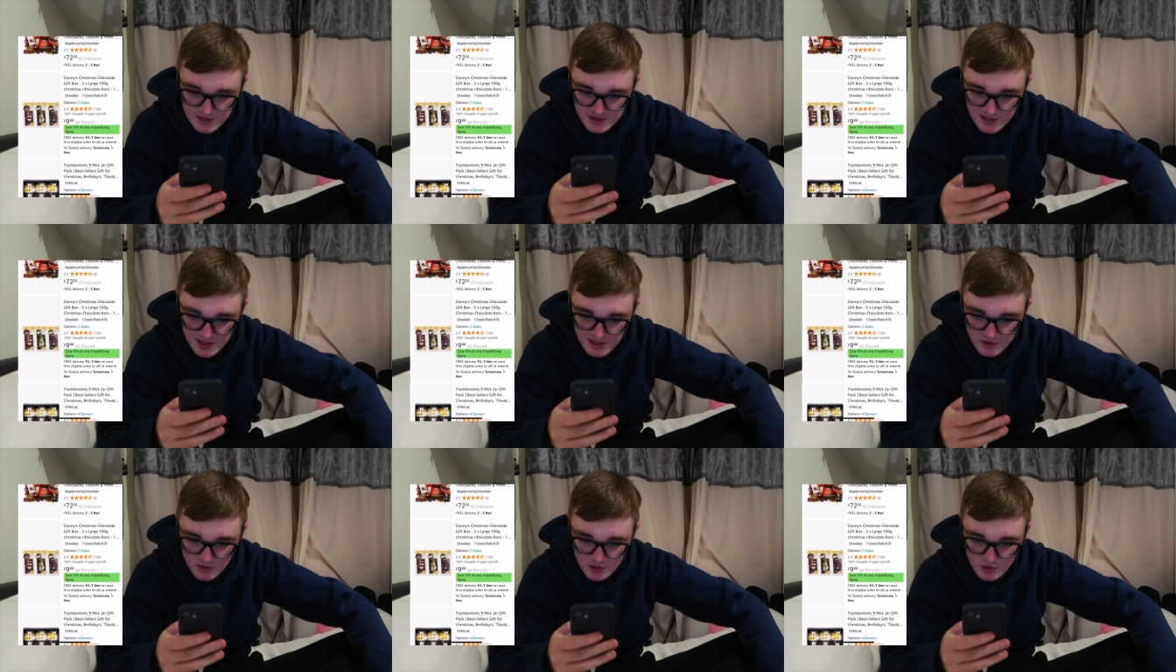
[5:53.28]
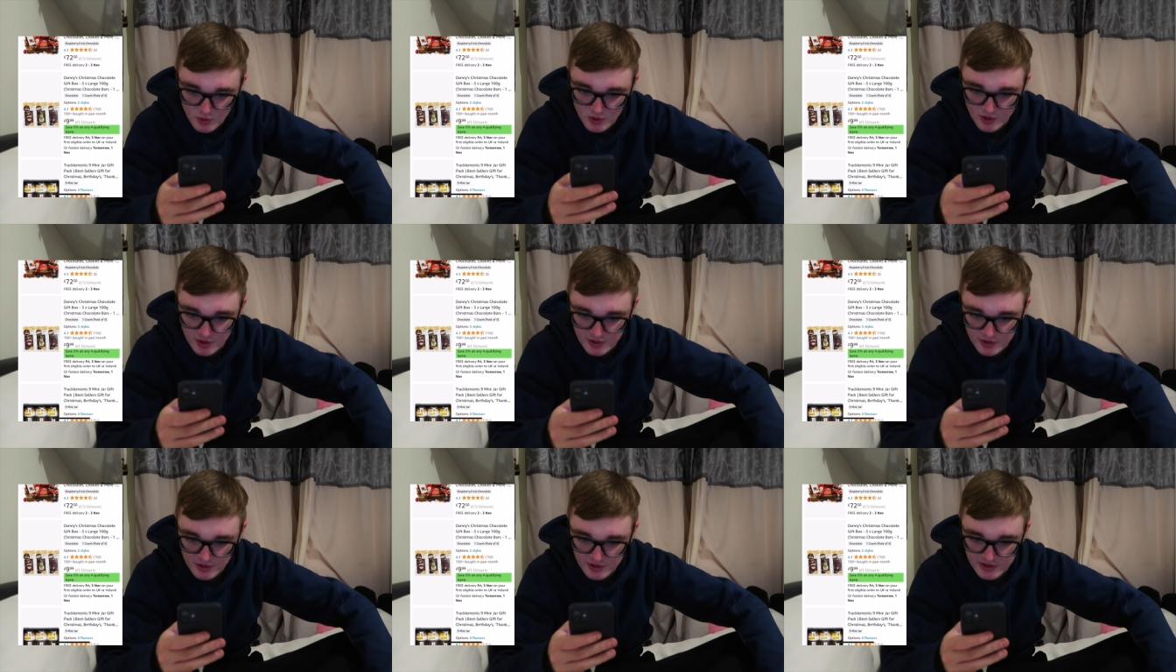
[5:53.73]
They look
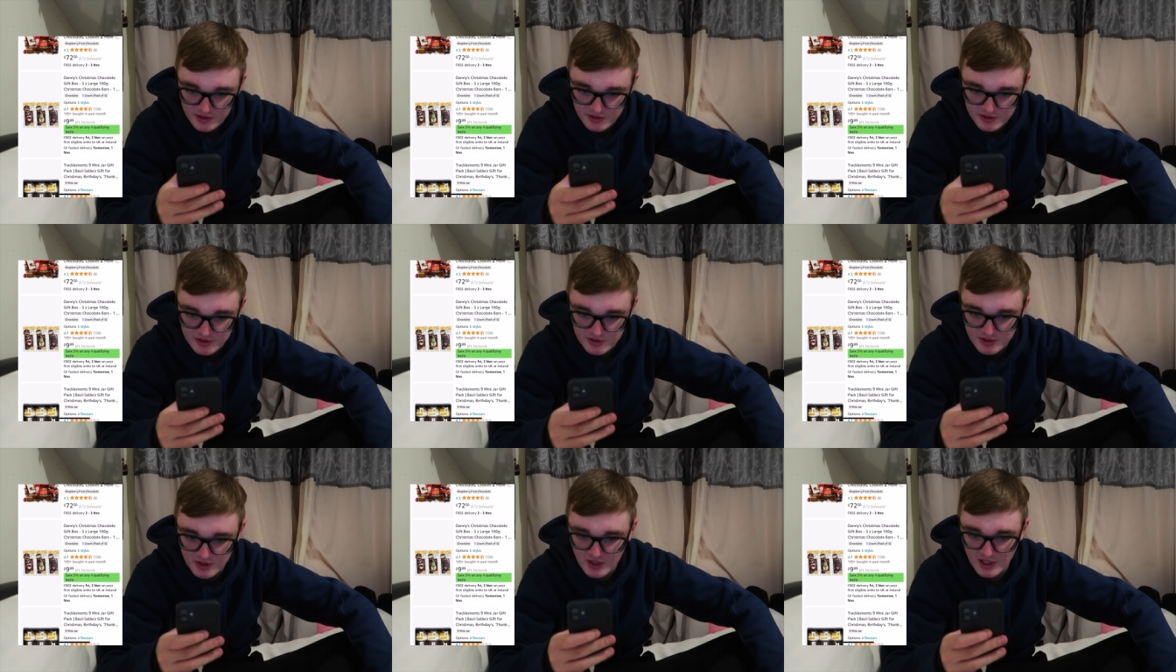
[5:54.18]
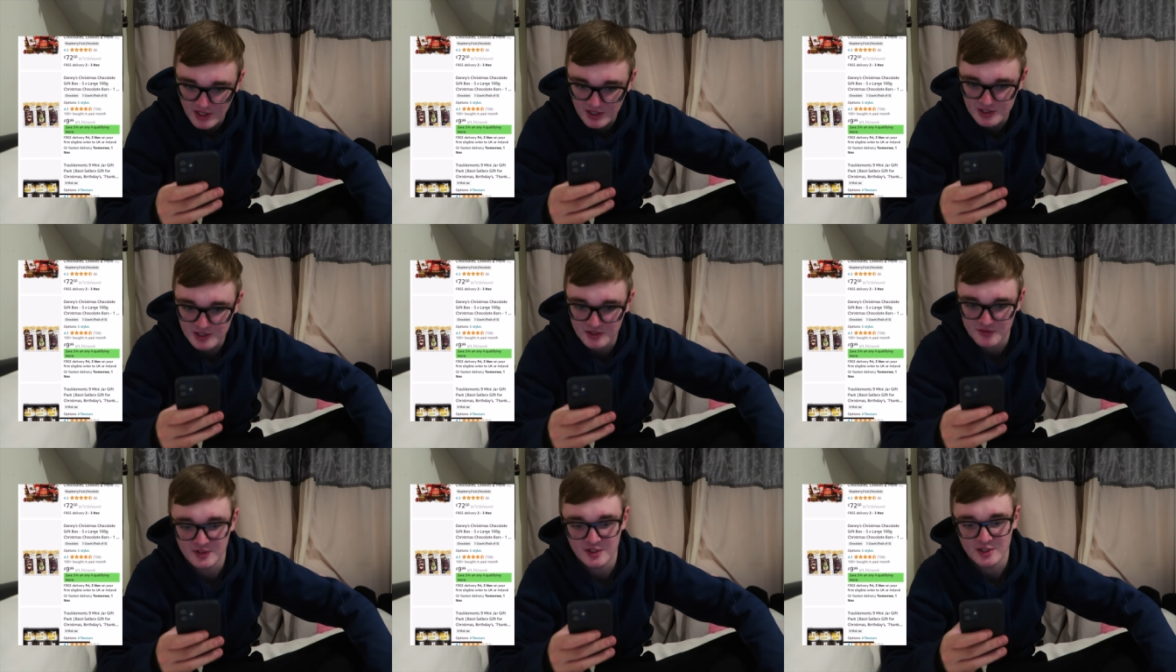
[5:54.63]
quite nice. I
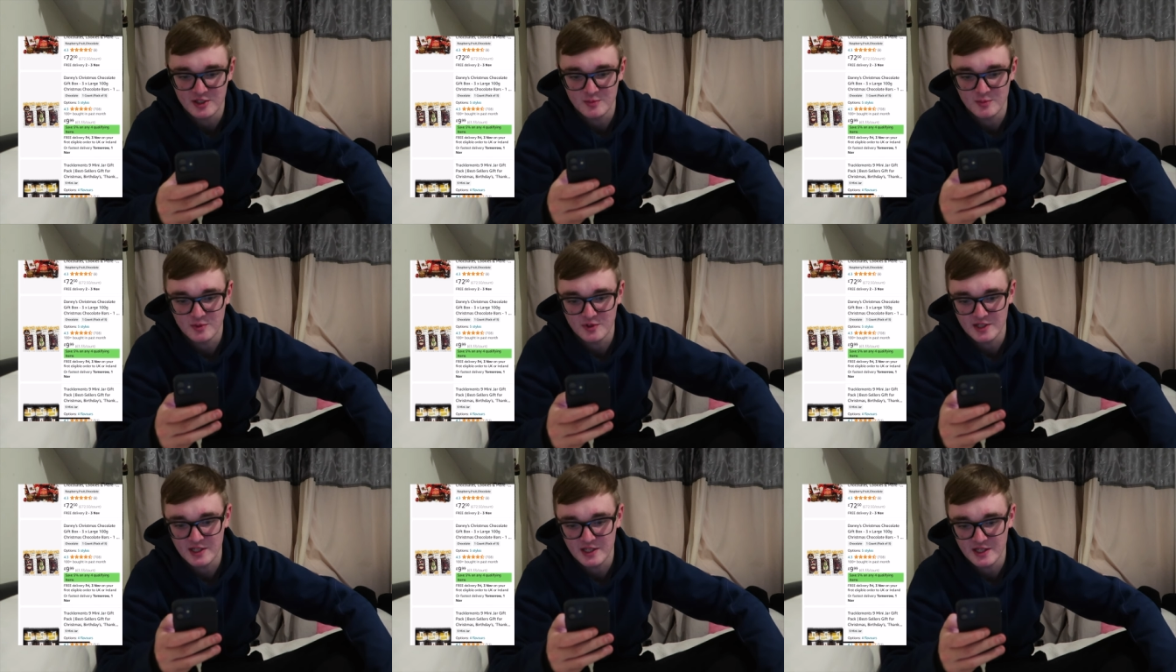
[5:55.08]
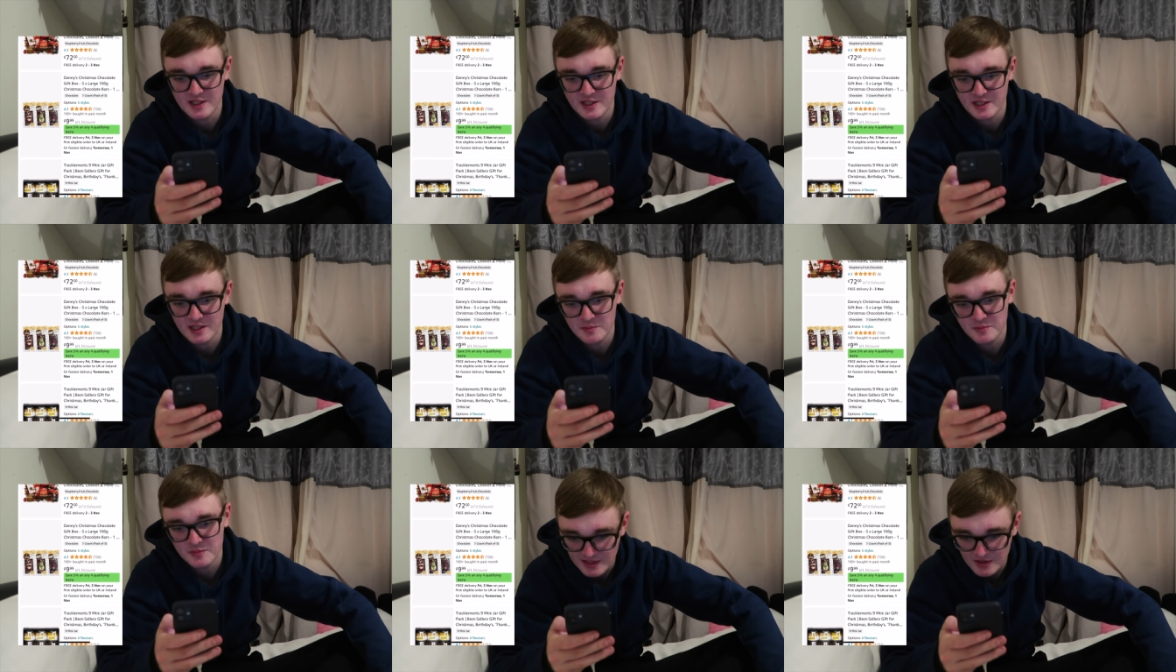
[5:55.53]
actually think I might get them.